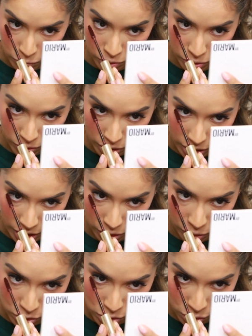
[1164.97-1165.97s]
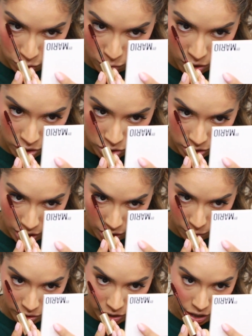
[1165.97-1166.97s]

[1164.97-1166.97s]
won't look like they're so washed out with the